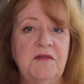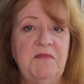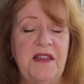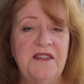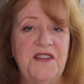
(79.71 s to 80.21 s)

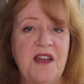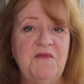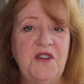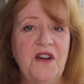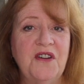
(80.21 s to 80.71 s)
By the same
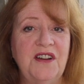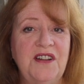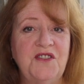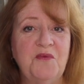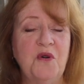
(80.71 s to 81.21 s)
token,
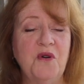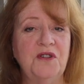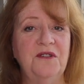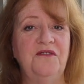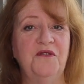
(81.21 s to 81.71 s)
it's
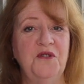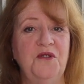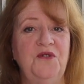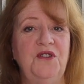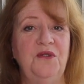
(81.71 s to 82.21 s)
important for
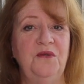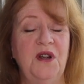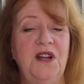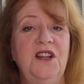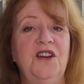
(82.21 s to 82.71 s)
you to
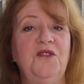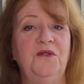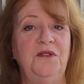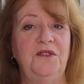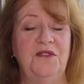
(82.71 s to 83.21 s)
learn
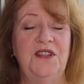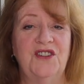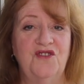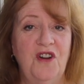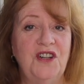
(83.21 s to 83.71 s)
all the
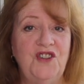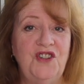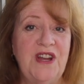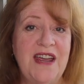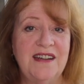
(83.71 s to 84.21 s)
astrology
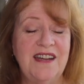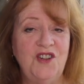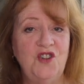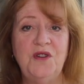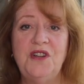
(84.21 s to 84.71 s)

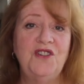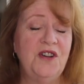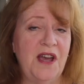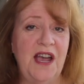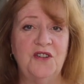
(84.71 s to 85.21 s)
techniques. You need to
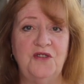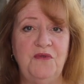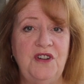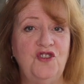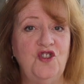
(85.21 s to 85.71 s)
know how to
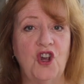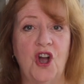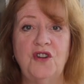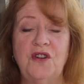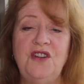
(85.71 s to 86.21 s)
read a
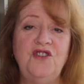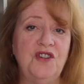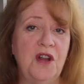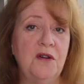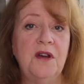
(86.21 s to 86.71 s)
chart. You need to
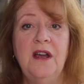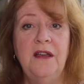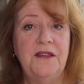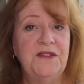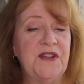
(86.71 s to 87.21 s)
know
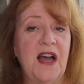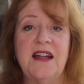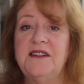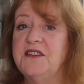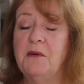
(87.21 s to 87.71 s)
the
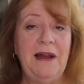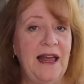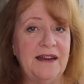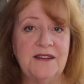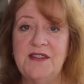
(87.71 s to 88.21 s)
signs, the
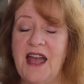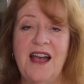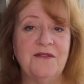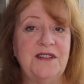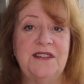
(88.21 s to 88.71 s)
planets, the
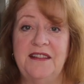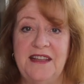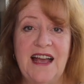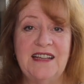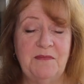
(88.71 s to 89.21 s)
houses, and the
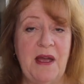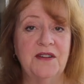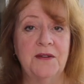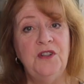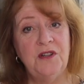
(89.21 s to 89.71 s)

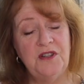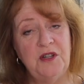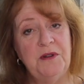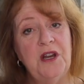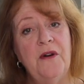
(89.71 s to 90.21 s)
aspects. You need
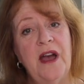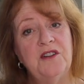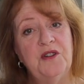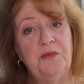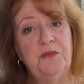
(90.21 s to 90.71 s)
to know how
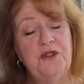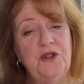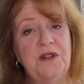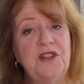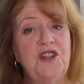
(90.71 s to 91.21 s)
to
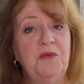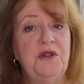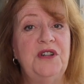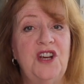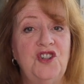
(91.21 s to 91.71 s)
do an
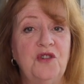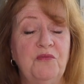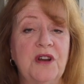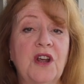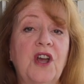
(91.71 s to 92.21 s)
interpretation and
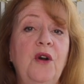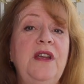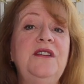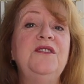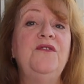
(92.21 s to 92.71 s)
bring a
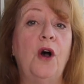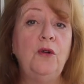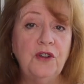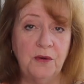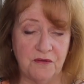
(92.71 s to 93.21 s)
cohesive
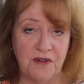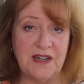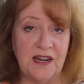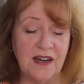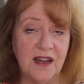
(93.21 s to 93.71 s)
whole to a
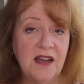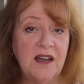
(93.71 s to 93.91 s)
reading.